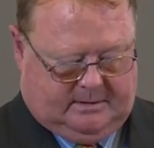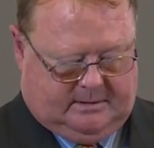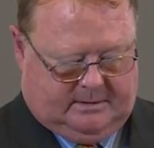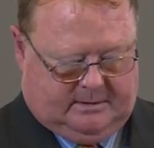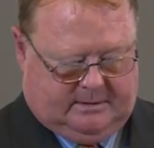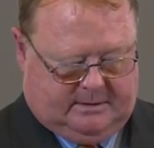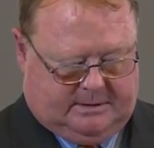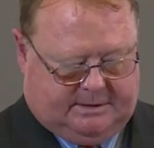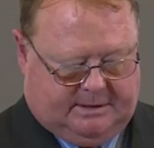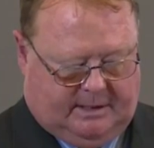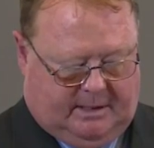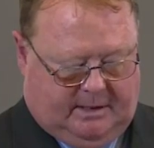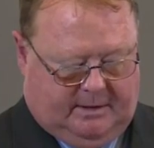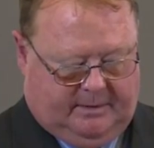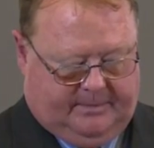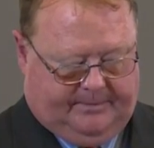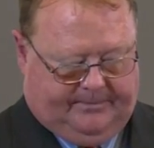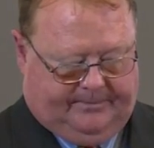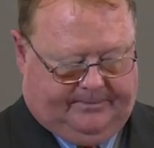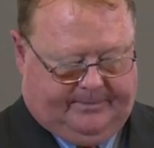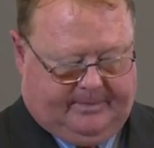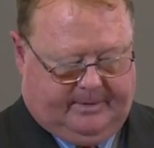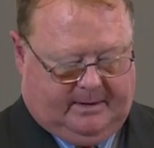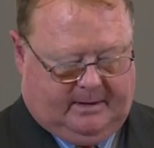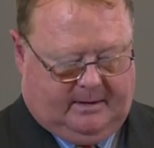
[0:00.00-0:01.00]

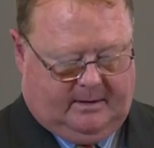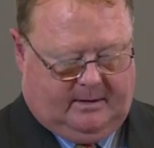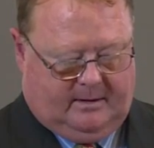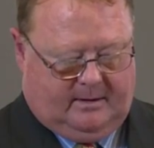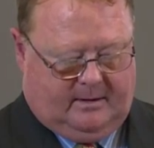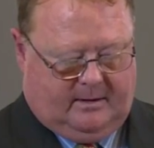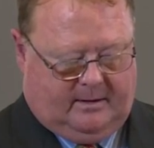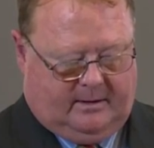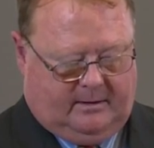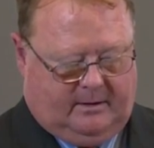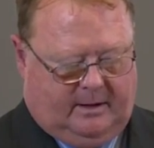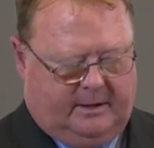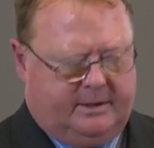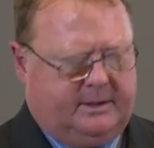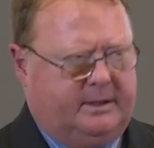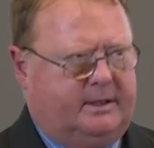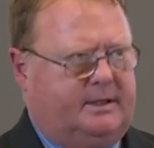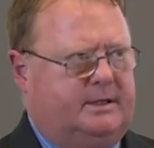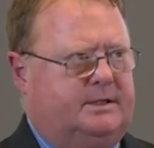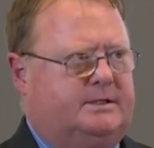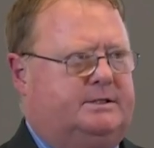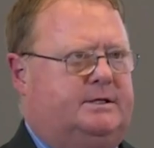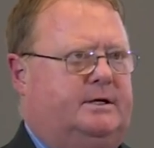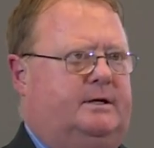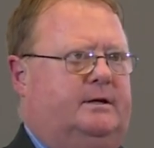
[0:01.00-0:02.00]
So I'd like you to
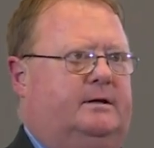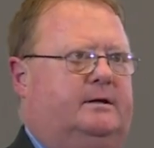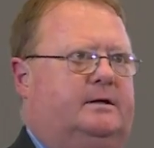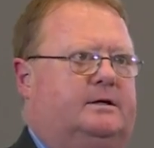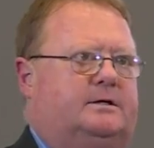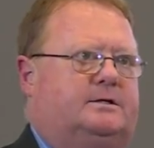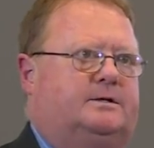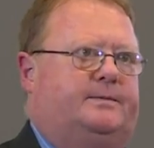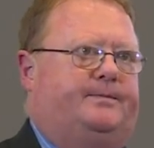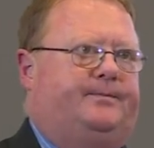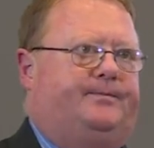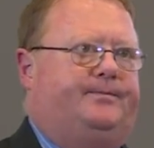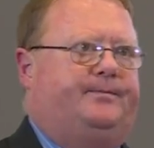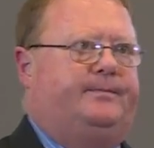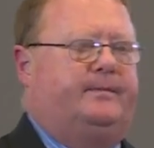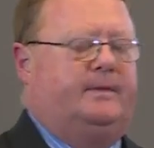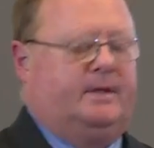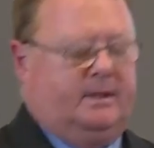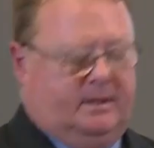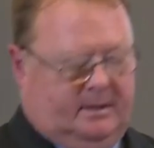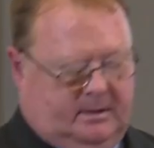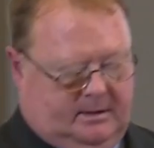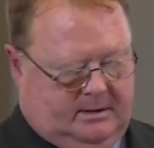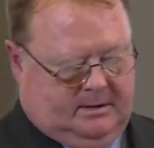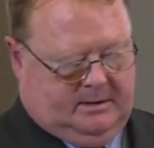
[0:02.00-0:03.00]
consider this.
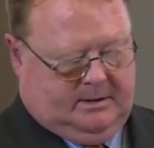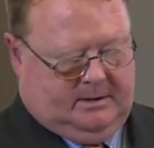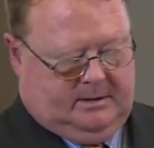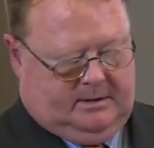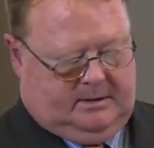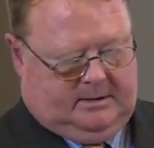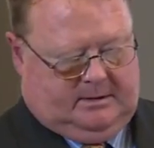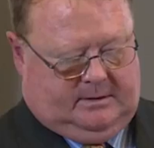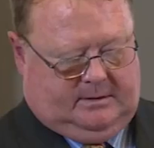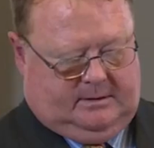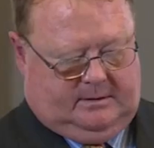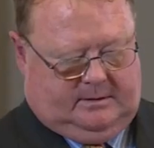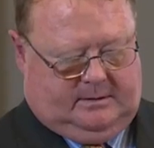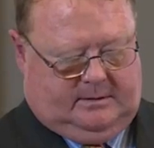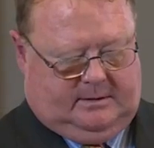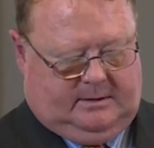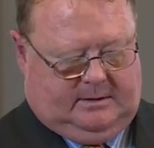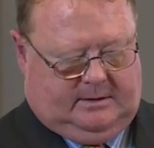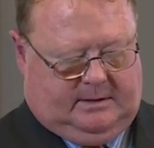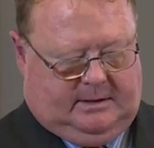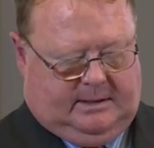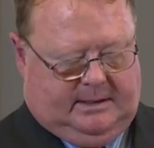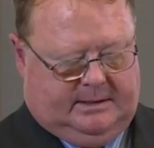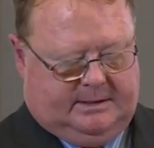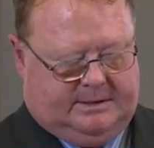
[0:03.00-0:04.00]

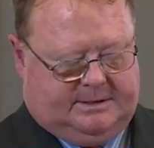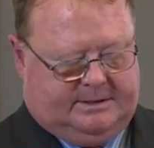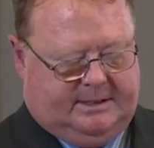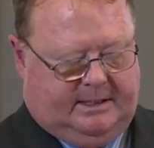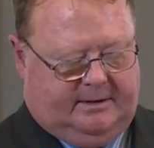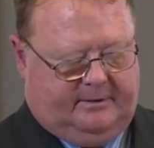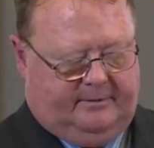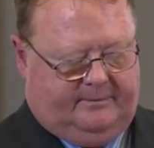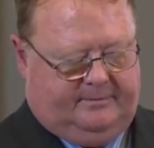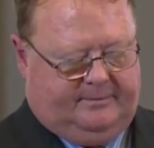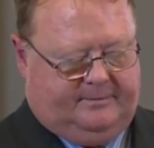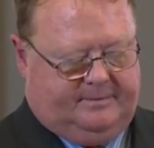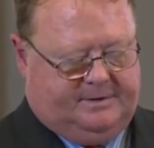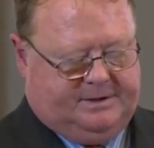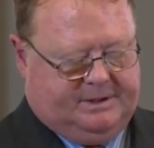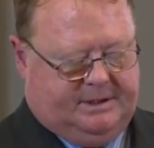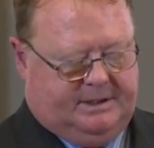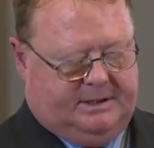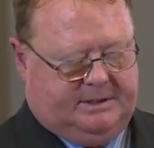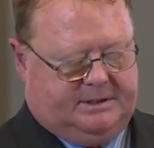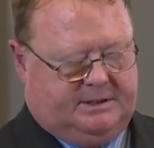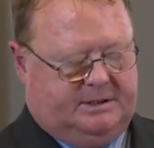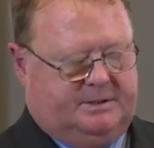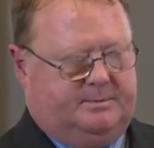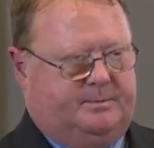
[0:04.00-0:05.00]
Instead of
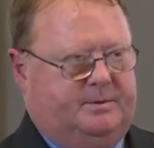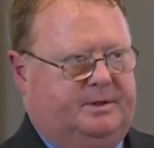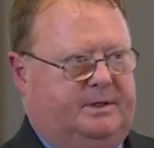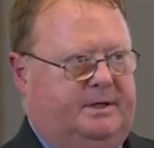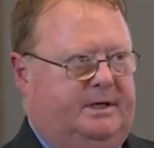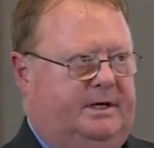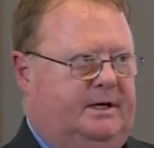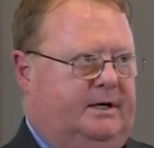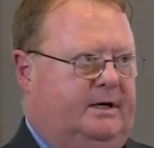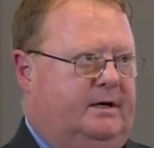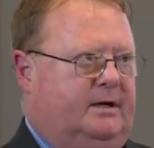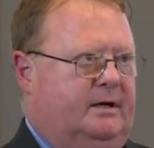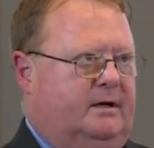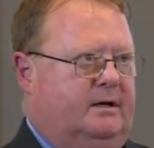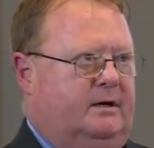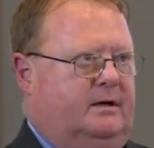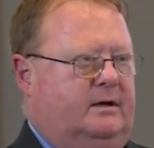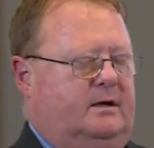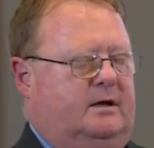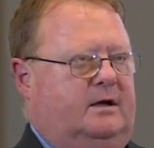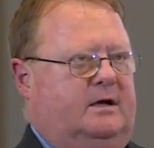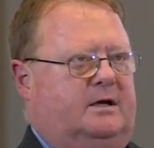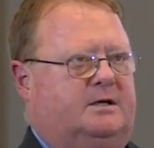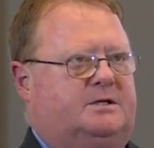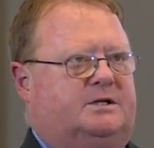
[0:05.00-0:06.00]
Jesus being
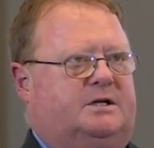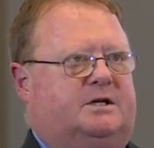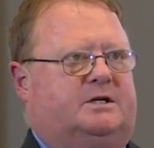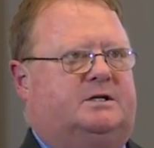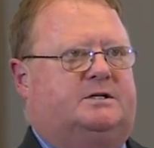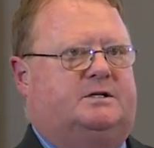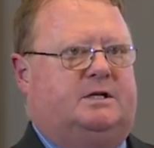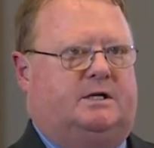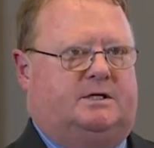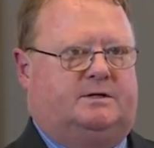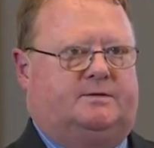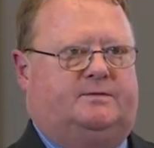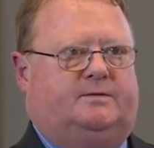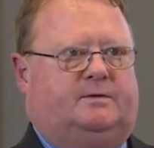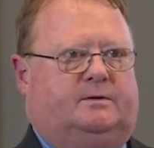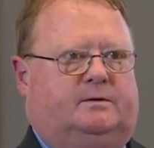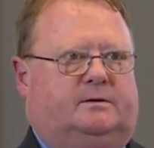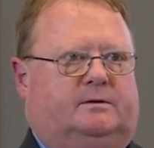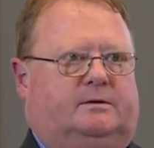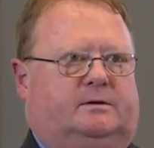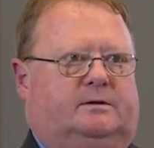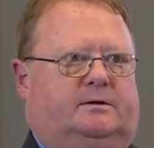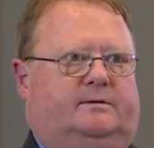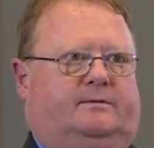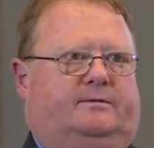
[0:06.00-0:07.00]
a
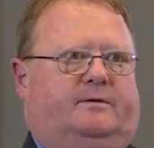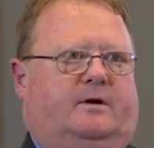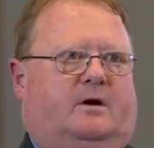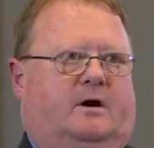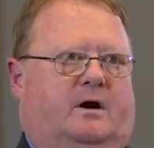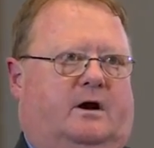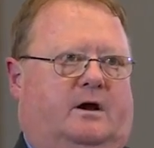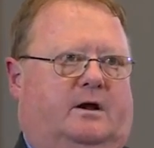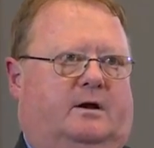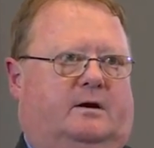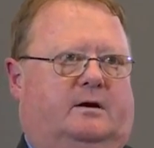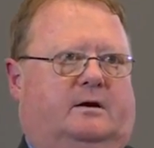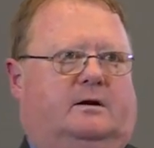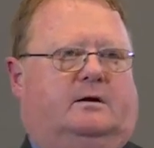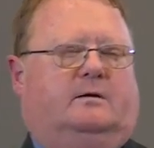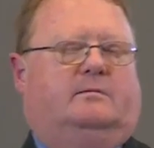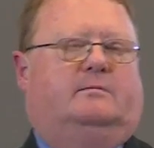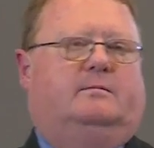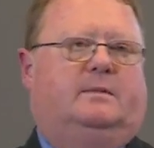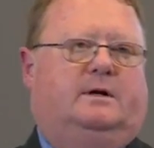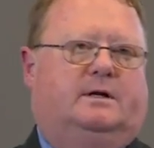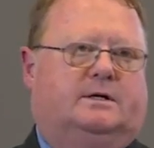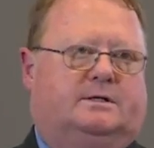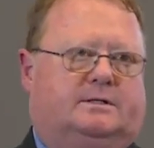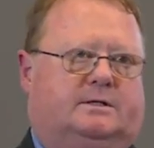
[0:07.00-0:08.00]
successful divine
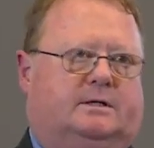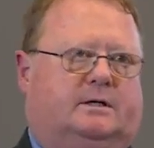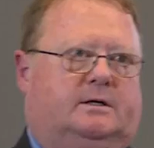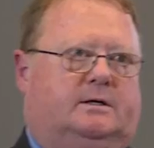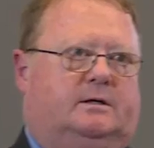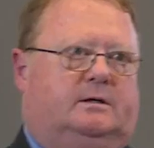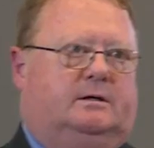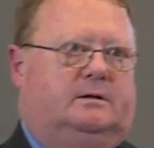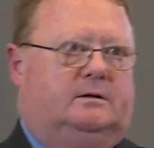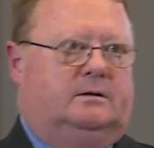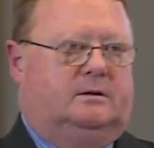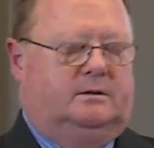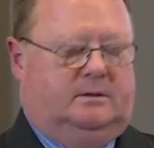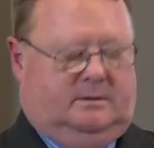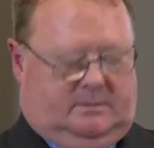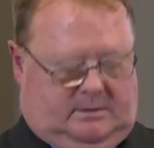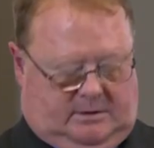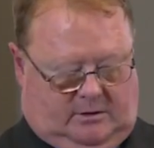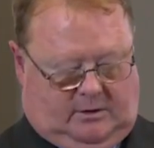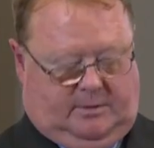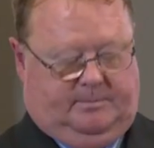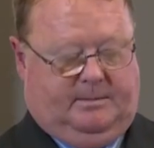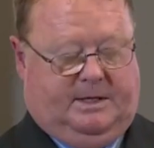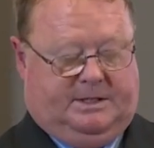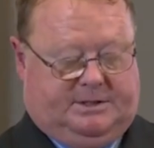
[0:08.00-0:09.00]
minister,
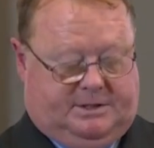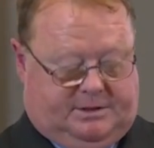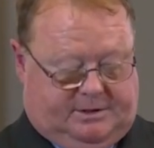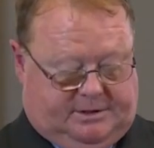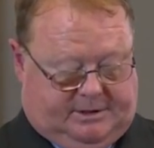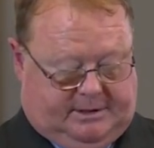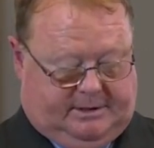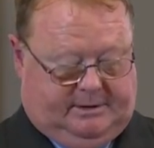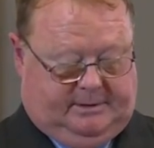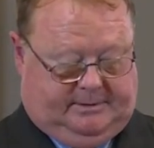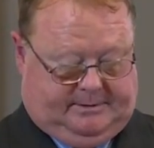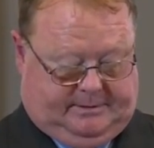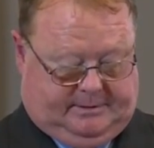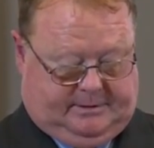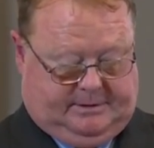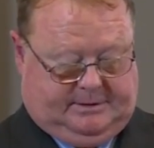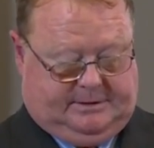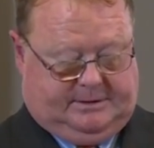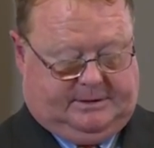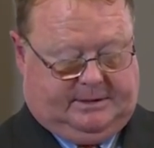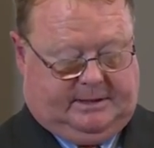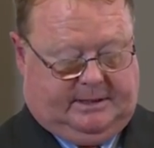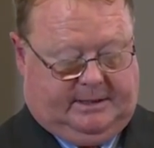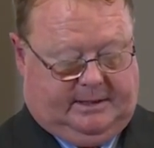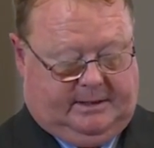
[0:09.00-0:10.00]
or a messenger, I should
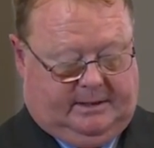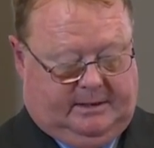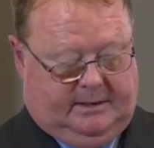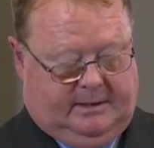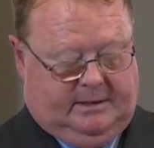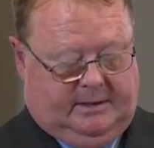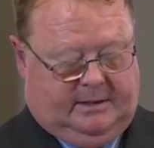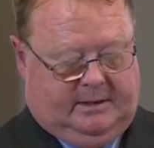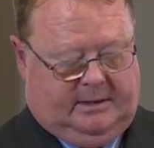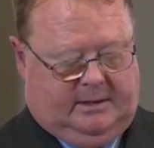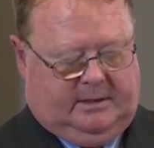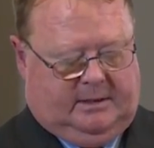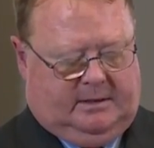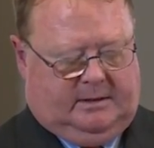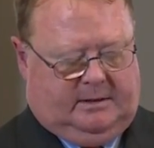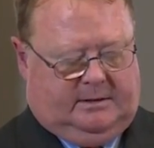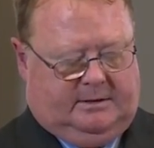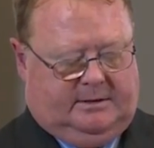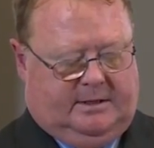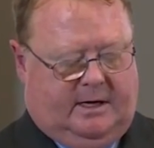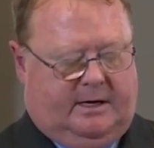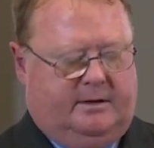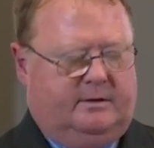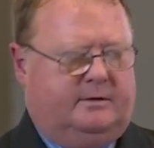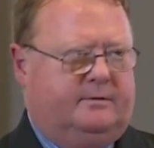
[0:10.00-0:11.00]
say,
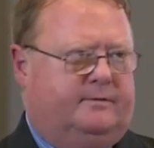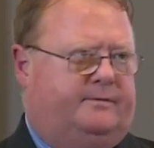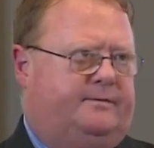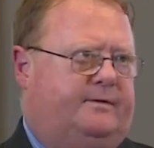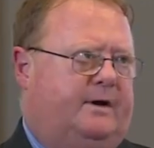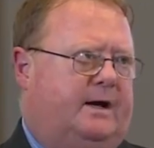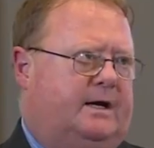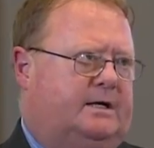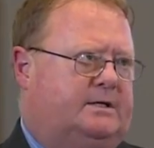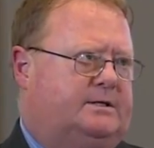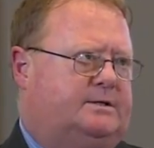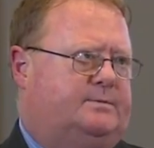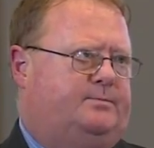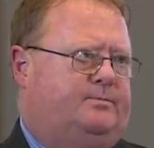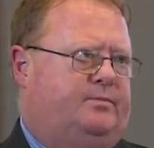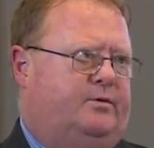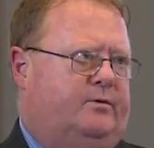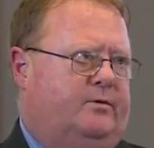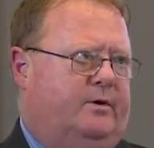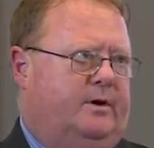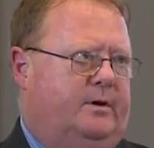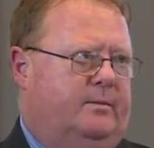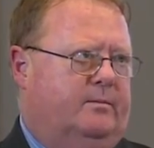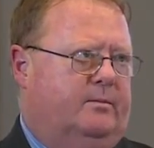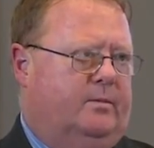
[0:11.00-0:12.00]
don't the facts
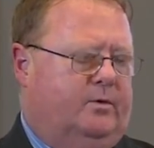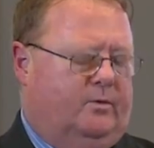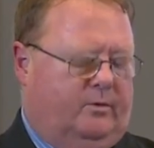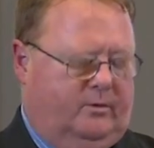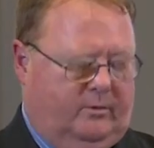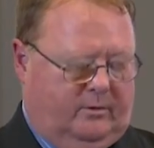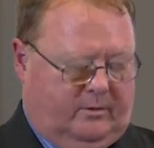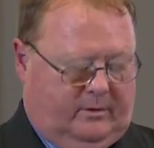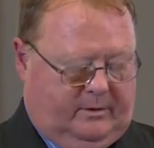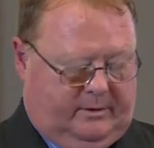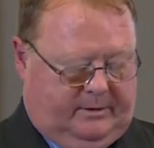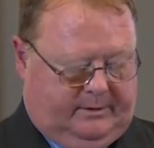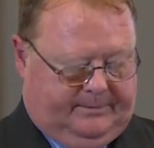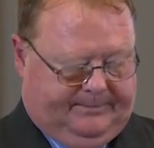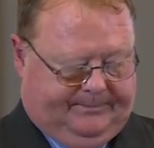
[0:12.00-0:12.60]
point more